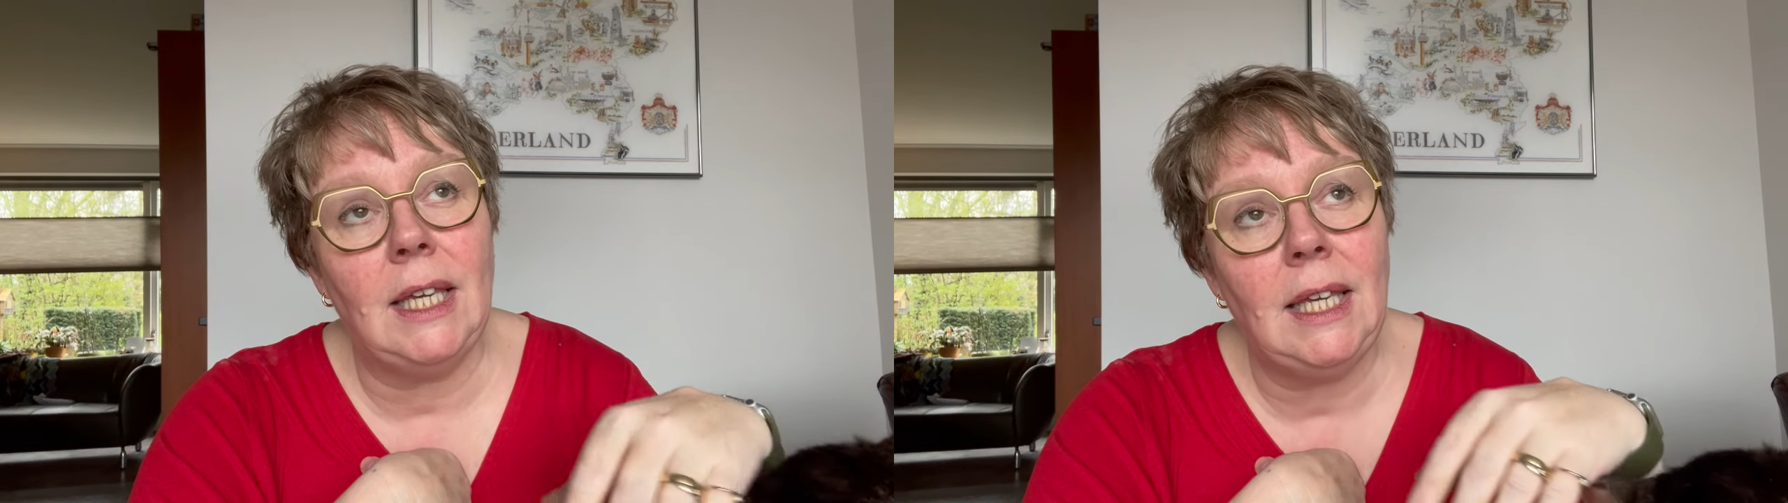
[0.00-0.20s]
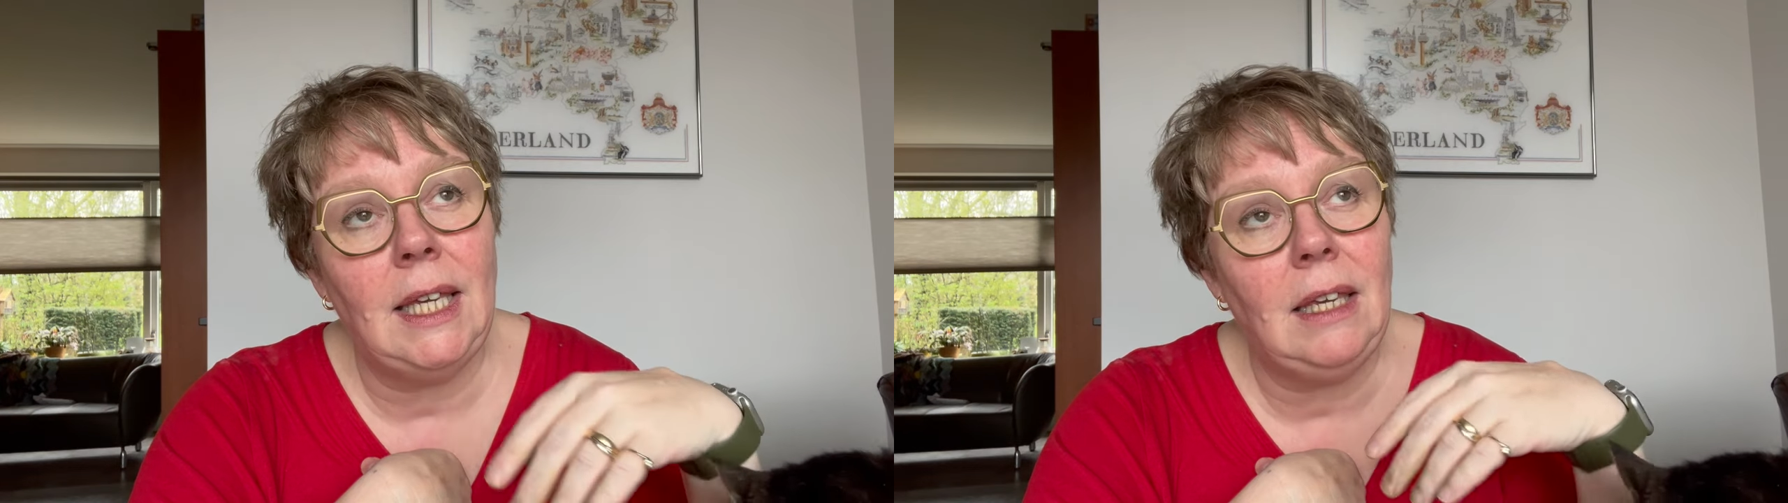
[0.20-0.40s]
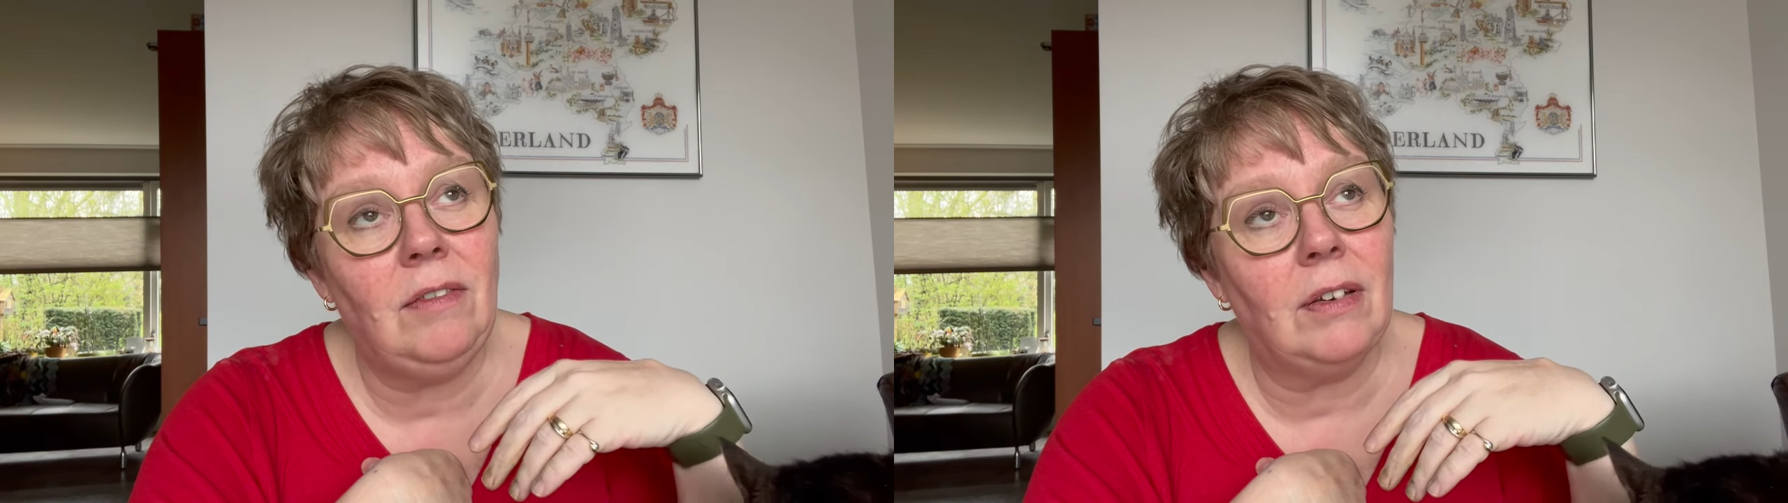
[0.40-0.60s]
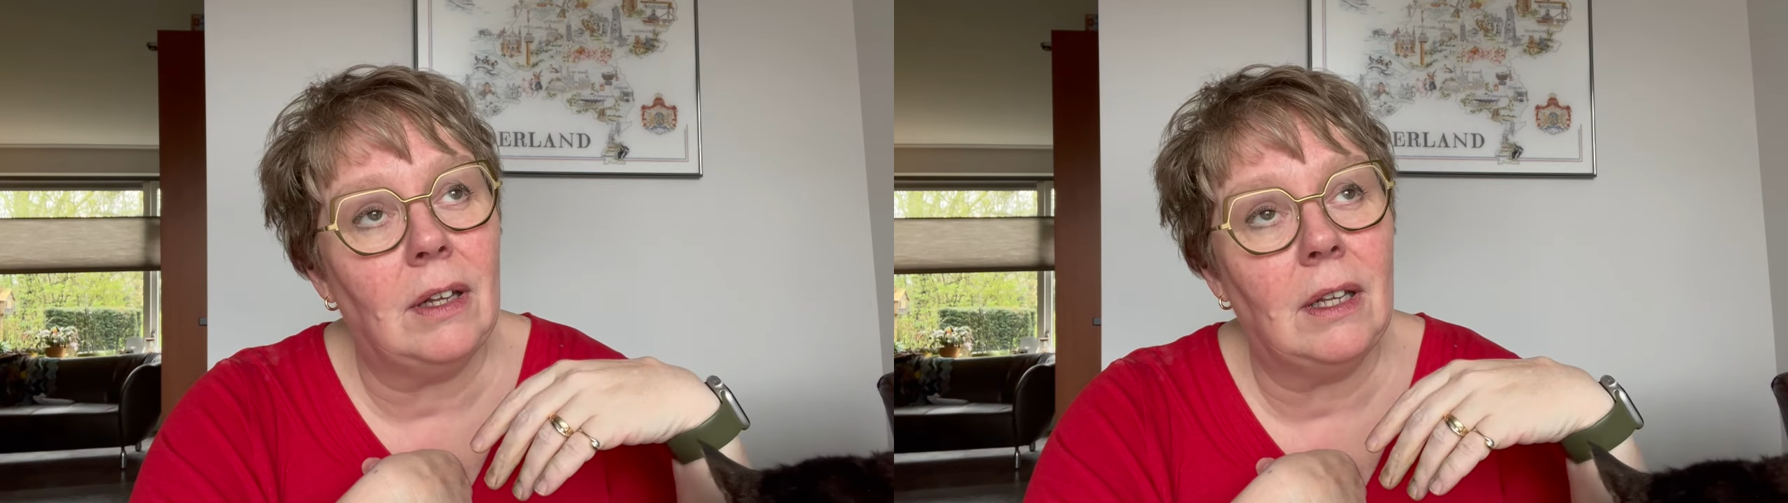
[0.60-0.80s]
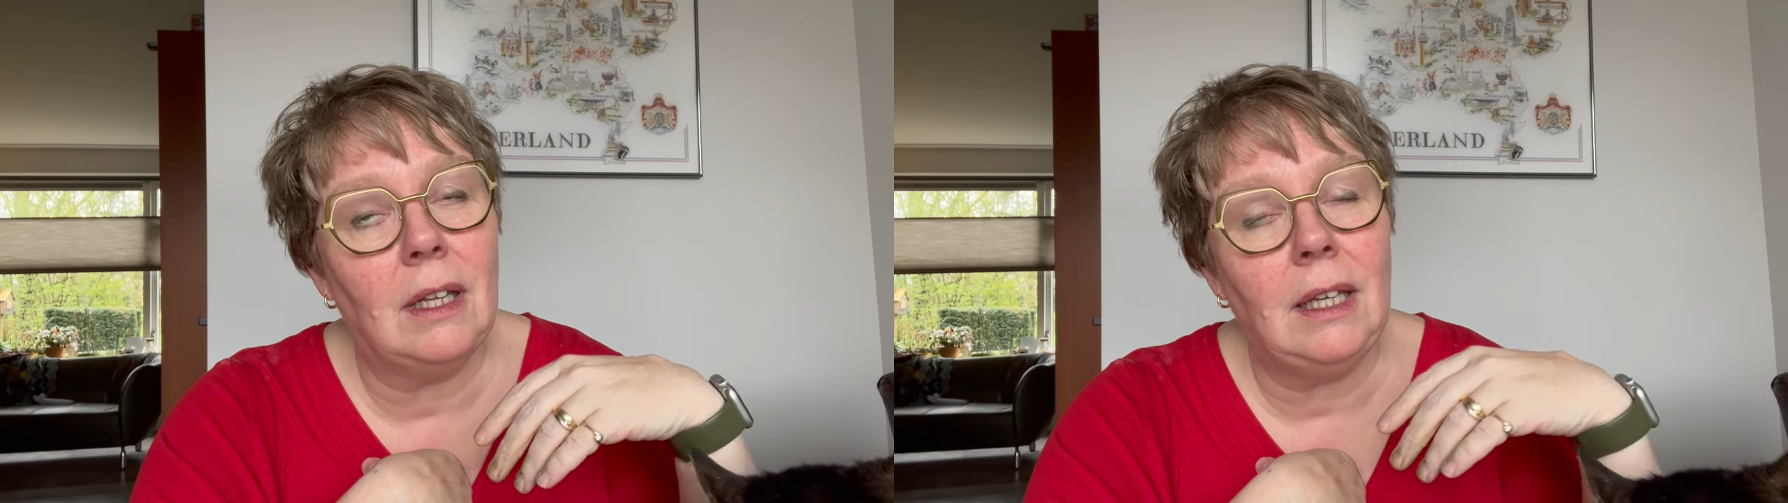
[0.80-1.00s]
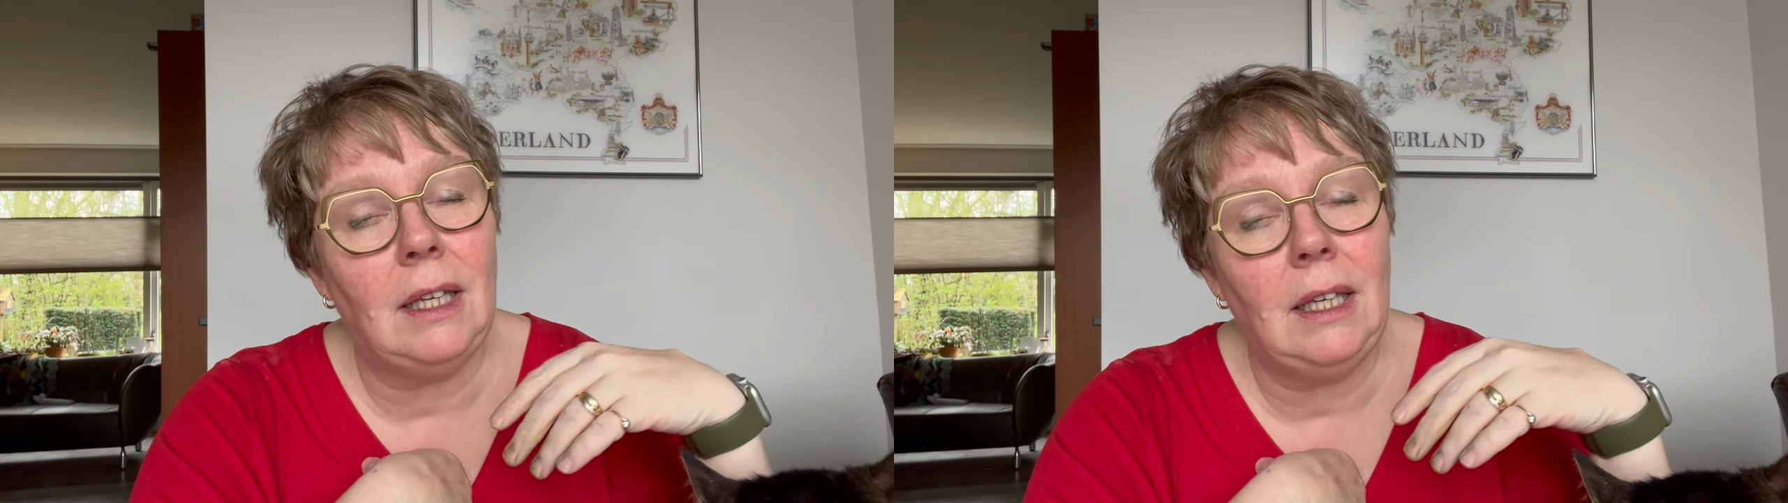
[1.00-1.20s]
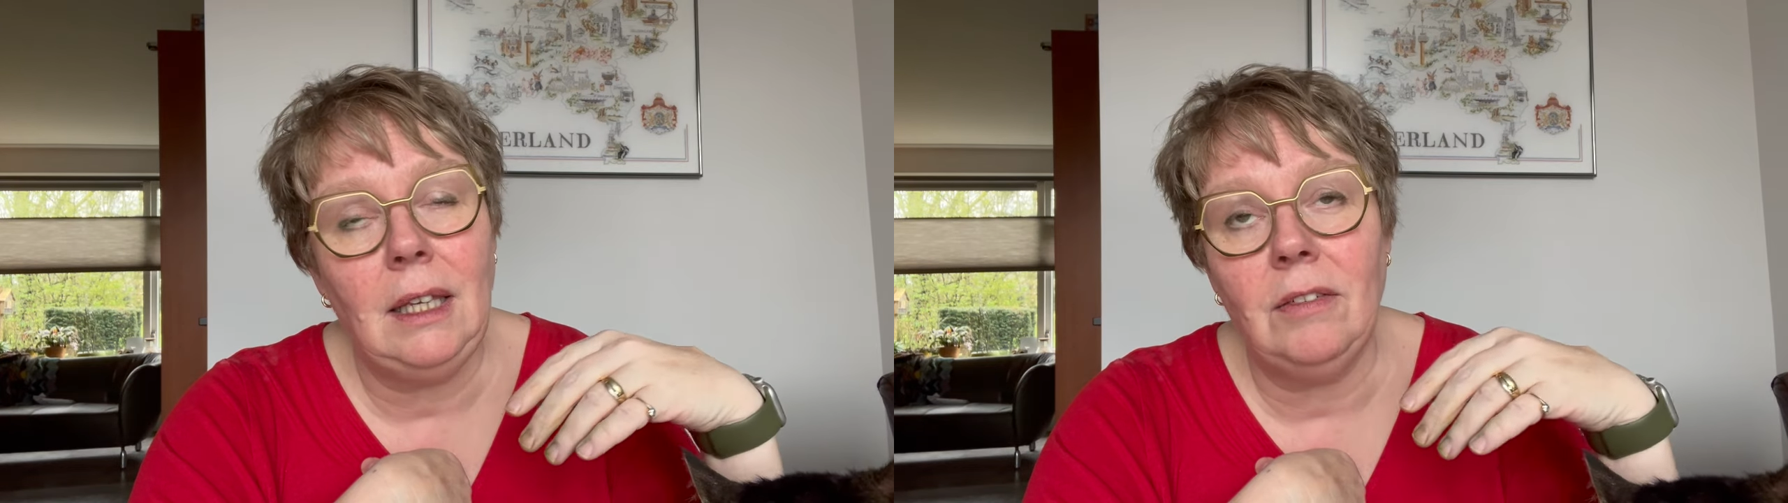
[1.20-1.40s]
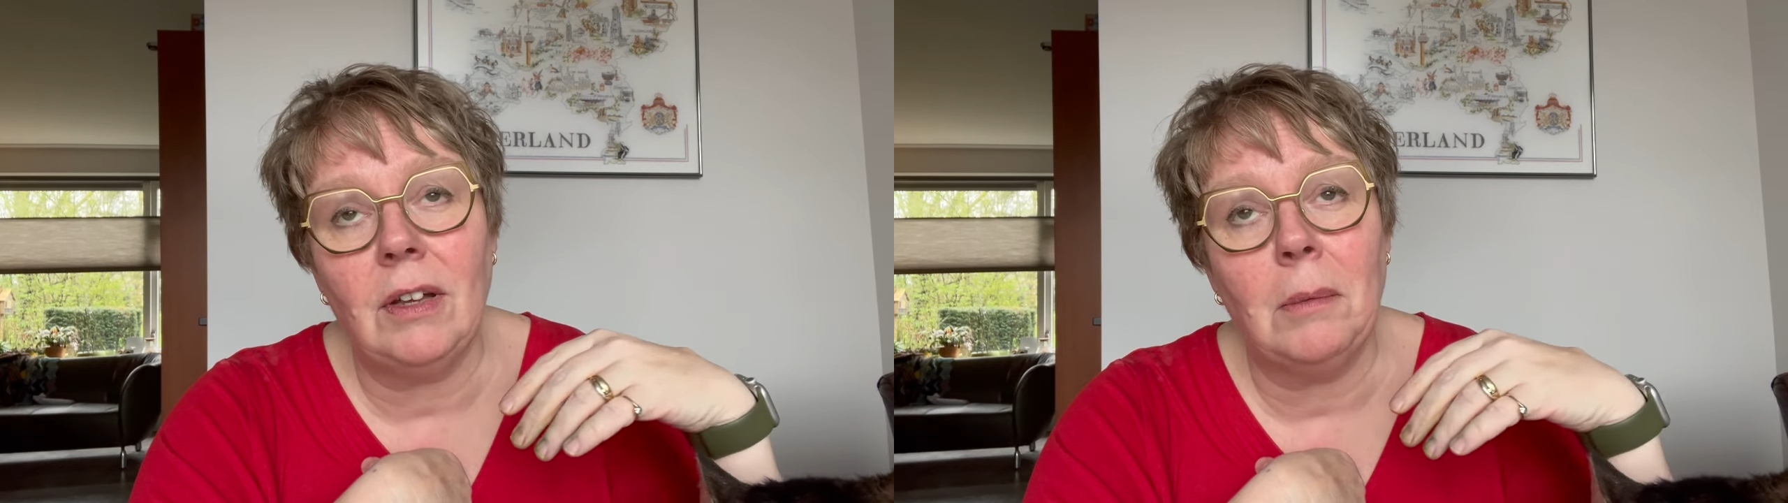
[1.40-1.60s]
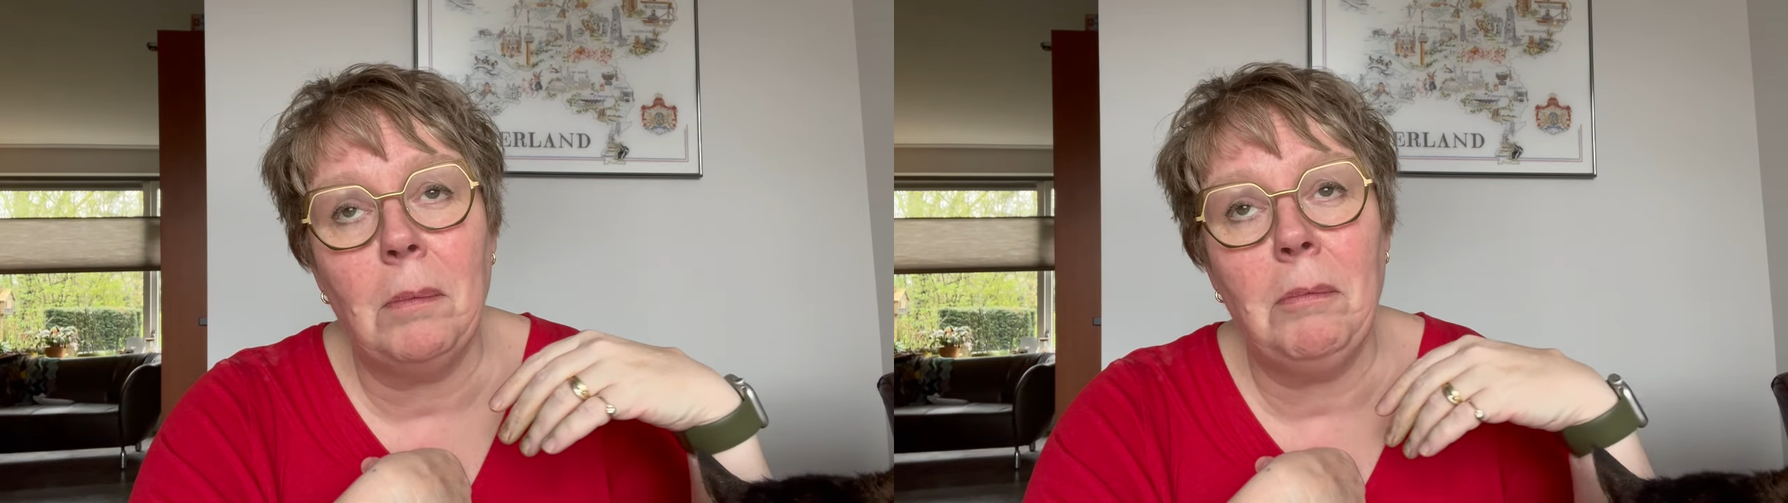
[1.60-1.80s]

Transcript: even